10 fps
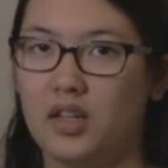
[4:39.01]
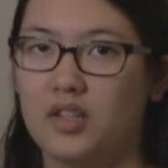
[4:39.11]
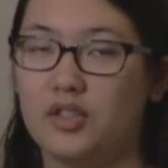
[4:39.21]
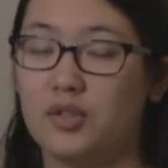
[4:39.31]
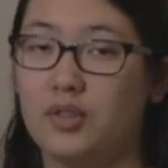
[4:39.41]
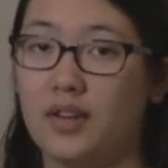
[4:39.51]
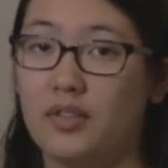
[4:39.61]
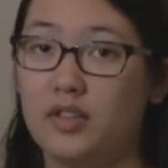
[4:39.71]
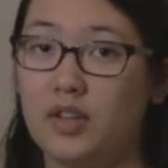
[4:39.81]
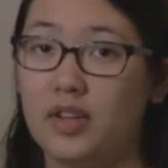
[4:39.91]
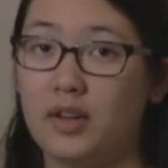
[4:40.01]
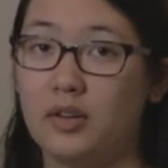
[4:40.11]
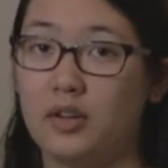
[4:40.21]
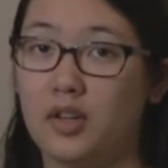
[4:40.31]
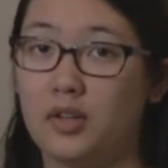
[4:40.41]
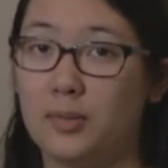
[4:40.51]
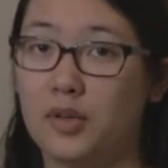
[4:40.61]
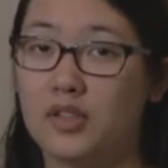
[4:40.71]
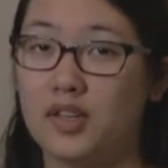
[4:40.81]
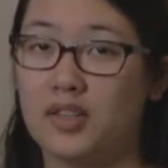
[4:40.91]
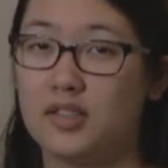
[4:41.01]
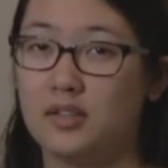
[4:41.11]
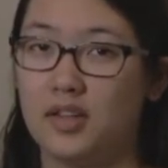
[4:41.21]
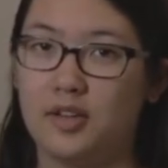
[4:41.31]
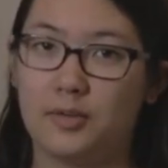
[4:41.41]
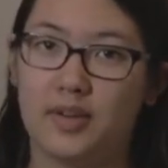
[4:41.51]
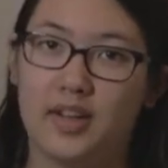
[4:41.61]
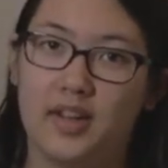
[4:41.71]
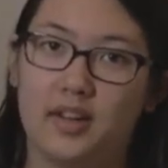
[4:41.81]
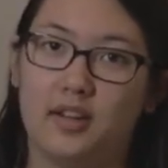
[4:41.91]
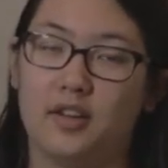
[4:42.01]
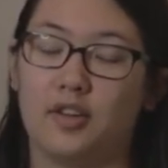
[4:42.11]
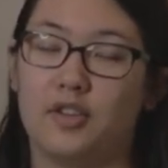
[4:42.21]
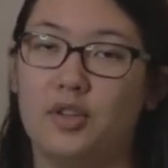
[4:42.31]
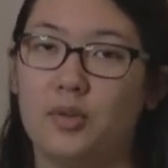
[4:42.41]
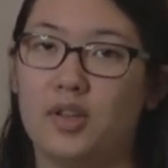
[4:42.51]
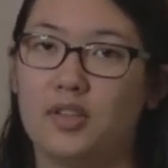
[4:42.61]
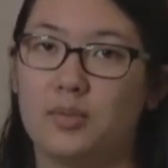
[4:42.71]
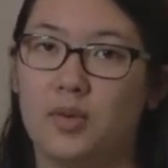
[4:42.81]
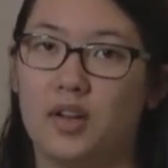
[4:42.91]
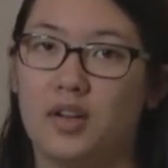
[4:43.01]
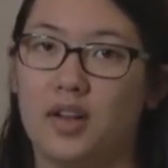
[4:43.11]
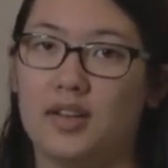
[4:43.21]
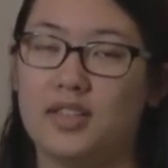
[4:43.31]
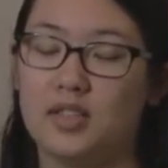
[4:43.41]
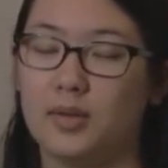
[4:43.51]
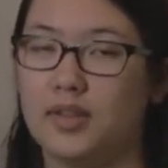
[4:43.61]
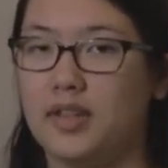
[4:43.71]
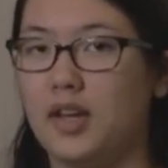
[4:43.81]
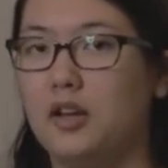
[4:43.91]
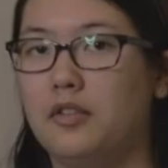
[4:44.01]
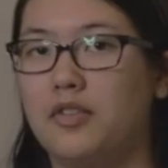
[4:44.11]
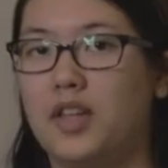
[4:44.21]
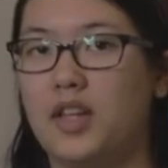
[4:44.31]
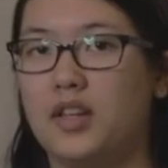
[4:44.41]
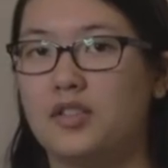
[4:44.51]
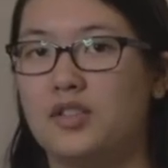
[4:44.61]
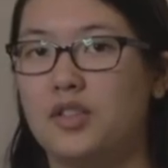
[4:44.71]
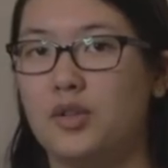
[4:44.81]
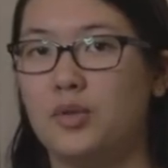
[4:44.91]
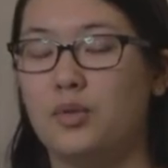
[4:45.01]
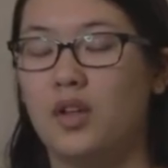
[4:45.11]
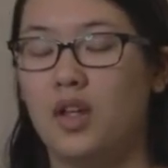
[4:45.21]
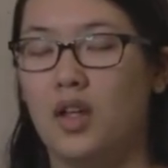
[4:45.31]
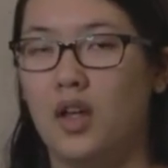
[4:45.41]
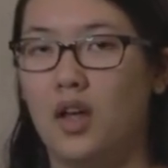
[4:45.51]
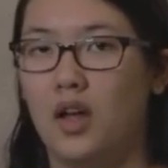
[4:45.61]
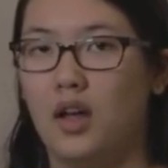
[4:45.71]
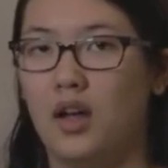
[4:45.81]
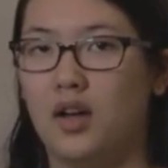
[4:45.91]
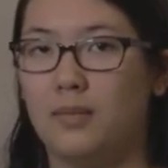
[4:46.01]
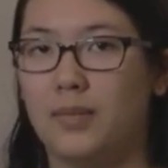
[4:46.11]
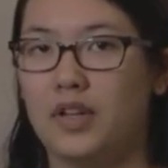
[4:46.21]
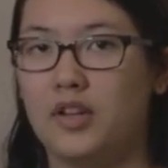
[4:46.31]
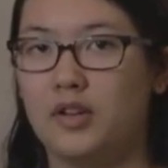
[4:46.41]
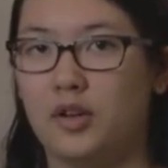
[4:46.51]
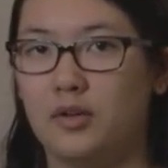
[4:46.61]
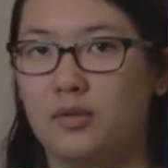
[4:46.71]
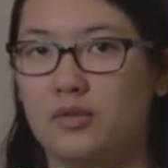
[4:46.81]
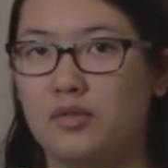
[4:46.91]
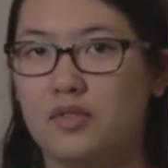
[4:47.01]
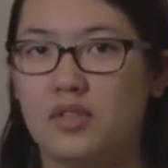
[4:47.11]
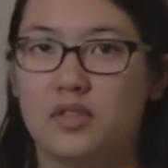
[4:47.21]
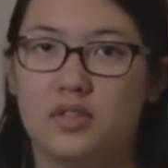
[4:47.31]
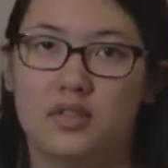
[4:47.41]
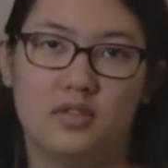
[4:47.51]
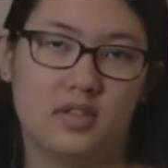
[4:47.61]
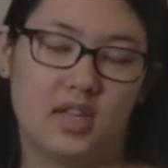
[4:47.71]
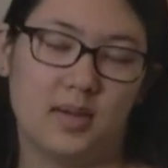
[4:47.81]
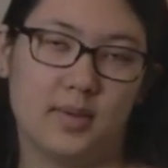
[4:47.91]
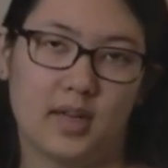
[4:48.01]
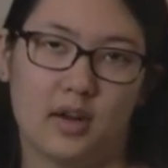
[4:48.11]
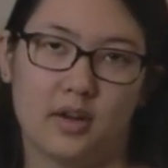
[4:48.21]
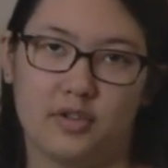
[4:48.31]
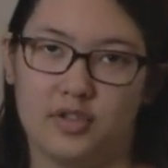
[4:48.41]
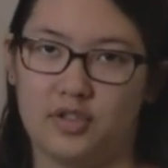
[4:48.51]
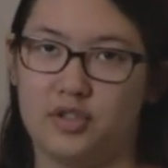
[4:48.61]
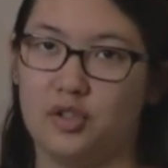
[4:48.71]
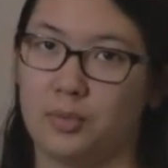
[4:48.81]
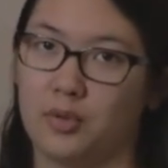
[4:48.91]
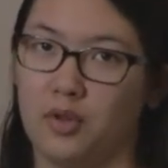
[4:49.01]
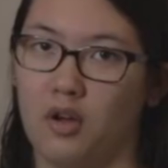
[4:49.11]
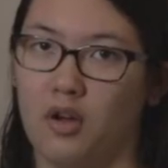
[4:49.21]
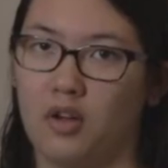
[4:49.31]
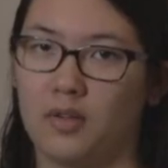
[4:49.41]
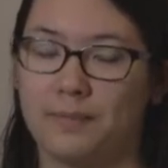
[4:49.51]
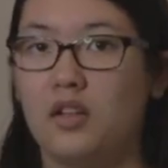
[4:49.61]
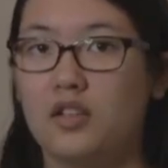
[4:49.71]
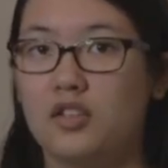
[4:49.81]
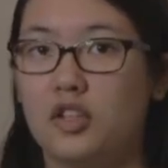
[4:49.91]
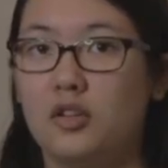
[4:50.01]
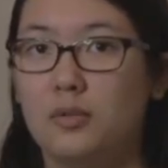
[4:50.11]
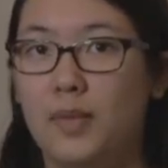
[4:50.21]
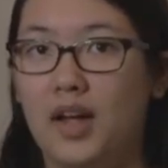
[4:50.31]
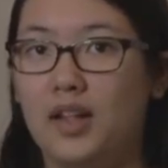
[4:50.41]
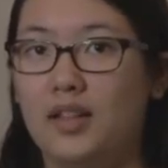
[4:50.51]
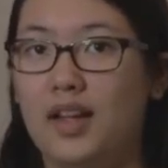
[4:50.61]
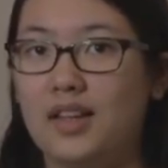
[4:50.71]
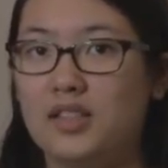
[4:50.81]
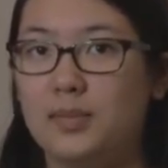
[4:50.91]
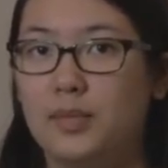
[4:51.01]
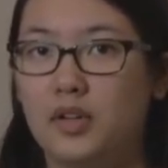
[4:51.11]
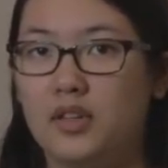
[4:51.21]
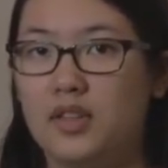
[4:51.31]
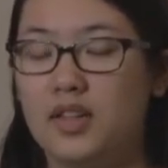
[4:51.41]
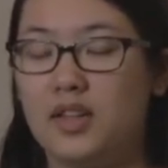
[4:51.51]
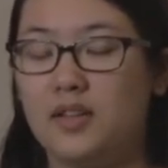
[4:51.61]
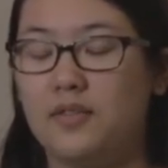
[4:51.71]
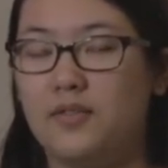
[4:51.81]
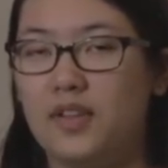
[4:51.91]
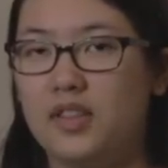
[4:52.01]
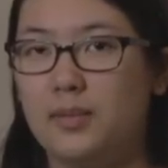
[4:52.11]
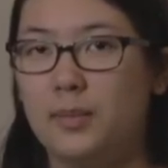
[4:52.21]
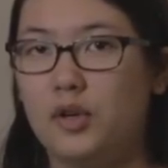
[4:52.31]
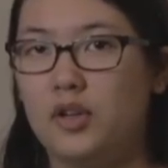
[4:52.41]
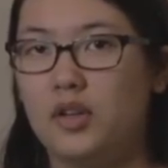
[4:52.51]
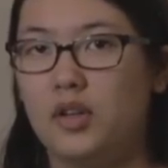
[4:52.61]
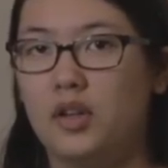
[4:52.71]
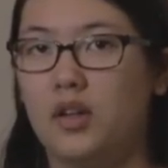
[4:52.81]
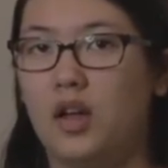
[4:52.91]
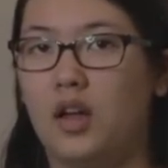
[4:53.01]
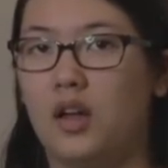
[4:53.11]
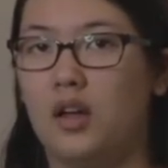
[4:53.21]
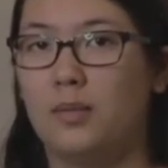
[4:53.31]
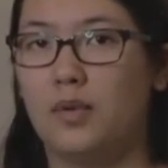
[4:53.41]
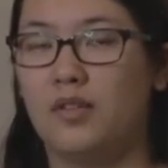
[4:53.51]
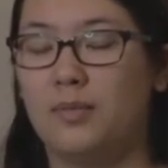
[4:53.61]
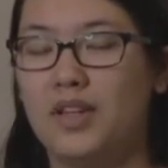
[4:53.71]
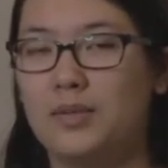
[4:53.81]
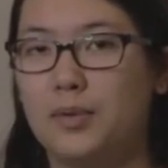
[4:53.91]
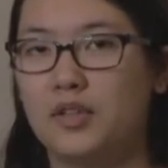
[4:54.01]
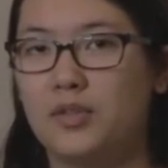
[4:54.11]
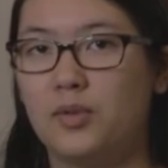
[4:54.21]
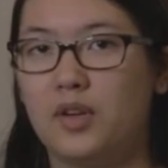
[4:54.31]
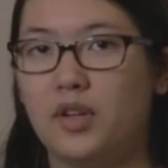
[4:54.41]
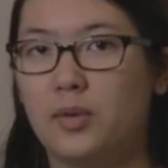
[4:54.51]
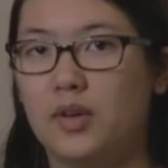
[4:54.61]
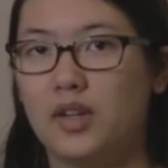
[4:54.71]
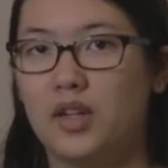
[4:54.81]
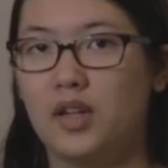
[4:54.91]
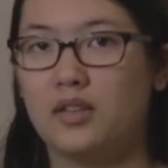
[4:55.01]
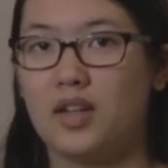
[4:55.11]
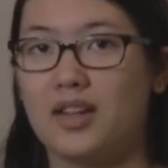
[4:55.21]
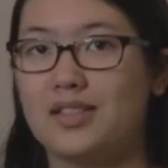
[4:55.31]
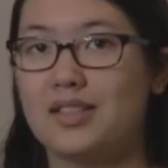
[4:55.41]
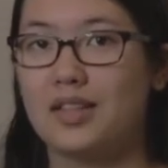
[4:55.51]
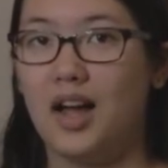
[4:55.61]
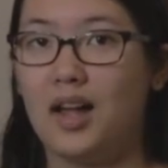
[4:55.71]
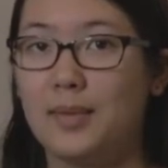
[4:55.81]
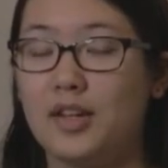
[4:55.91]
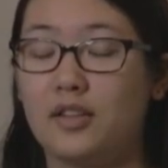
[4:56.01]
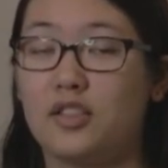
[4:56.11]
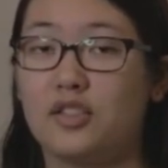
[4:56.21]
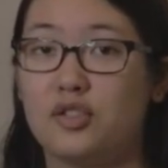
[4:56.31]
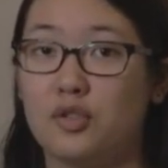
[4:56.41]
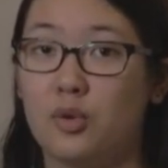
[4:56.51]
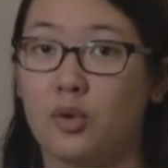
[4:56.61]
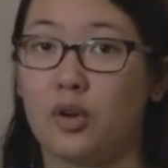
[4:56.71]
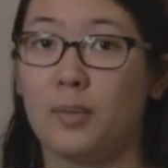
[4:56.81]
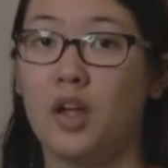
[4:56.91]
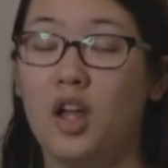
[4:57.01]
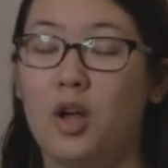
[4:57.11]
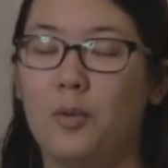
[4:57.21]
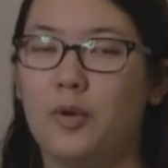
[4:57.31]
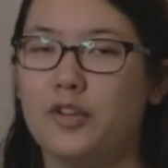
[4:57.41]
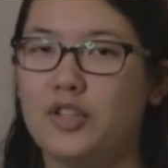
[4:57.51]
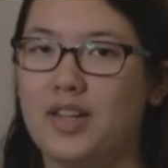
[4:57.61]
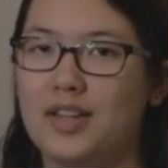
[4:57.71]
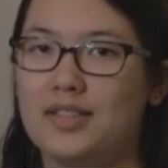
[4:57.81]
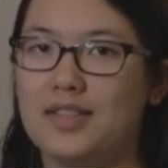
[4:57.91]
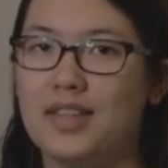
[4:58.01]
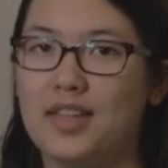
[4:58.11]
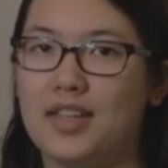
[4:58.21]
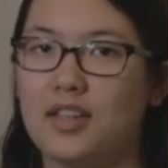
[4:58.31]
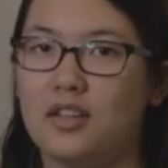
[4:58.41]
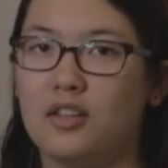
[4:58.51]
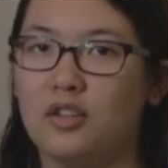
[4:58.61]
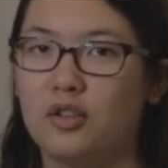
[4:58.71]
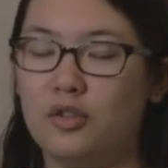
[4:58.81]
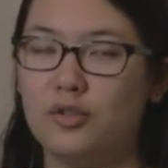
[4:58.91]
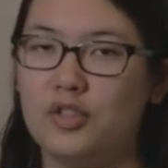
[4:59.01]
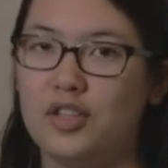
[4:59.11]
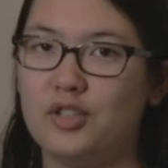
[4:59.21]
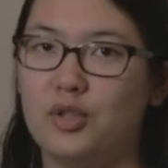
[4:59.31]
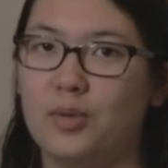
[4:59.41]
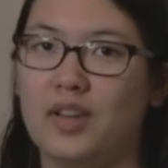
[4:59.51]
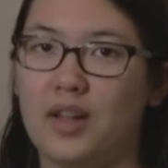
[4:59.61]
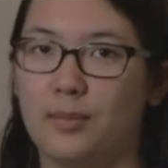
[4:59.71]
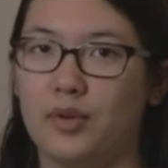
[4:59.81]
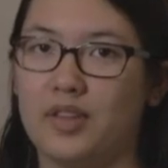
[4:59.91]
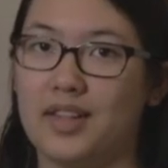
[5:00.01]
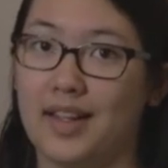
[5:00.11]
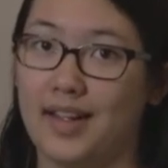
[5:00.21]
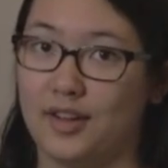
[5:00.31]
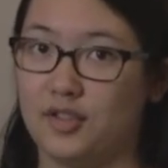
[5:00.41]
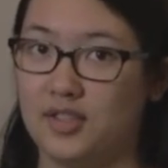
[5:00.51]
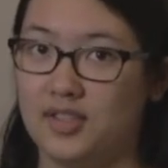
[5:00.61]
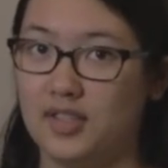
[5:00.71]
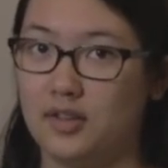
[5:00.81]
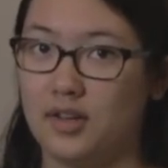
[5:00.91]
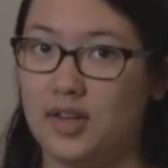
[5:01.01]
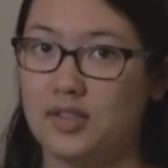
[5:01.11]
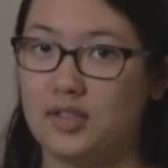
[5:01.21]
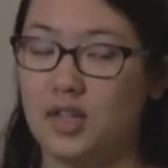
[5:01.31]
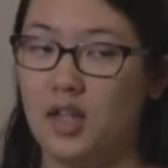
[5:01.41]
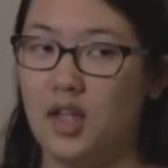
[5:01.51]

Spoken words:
So definitely check out her other books. I still need to read her newest one, A Deal with the Elf King, soon. But you know, TBR is just super long. So my last book, the 5th book of Best Books of 2020, is A Sky Beyond the Storm, which is the conclusion to An Ember in the Ashes series.